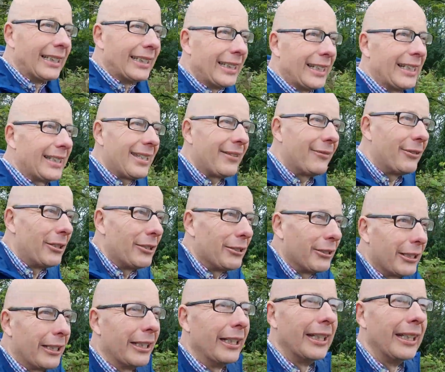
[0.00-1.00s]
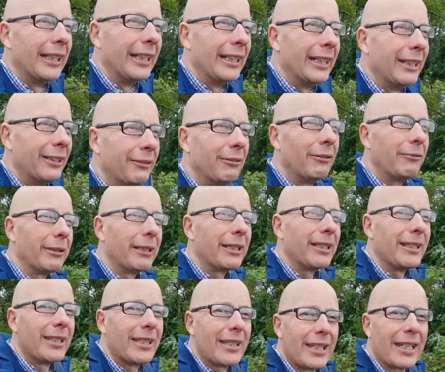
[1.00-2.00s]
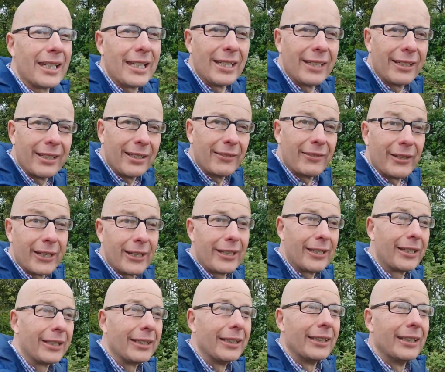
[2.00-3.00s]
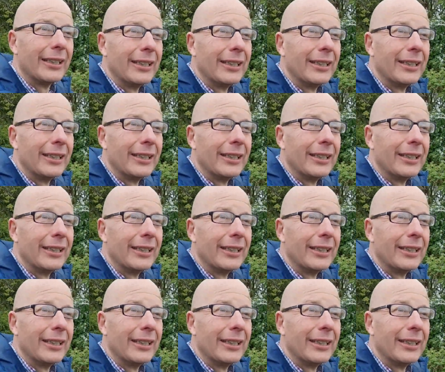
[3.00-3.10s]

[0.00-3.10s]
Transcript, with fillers: Let's have a look what we can see, if anything.